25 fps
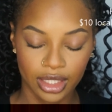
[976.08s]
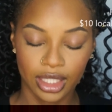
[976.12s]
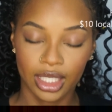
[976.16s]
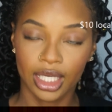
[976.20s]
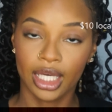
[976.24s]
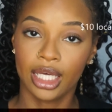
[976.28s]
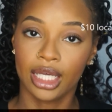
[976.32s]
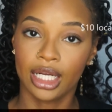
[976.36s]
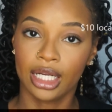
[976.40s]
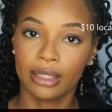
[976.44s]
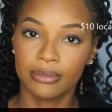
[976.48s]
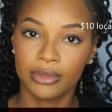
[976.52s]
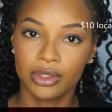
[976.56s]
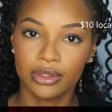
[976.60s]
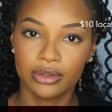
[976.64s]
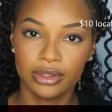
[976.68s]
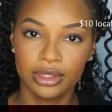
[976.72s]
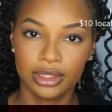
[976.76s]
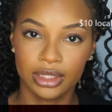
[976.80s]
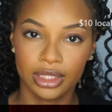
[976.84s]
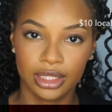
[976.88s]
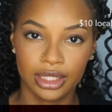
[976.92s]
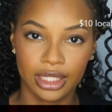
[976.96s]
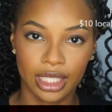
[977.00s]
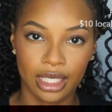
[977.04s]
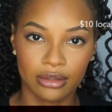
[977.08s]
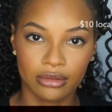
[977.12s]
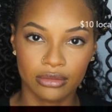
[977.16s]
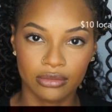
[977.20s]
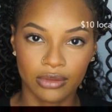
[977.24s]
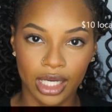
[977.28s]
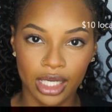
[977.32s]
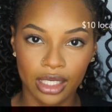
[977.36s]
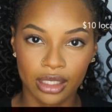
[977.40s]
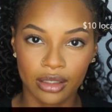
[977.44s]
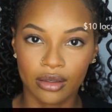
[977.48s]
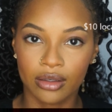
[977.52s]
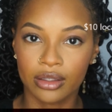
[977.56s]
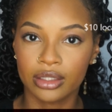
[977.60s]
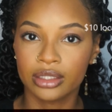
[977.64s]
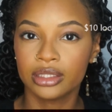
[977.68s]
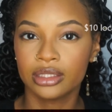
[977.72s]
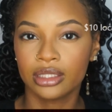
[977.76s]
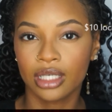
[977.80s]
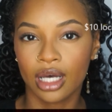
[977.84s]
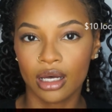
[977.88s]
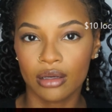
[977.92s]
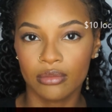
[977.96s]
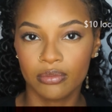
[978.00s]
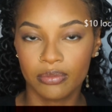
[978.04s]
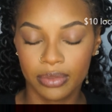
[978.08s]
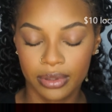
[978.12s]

And I'm going to sit that right on top.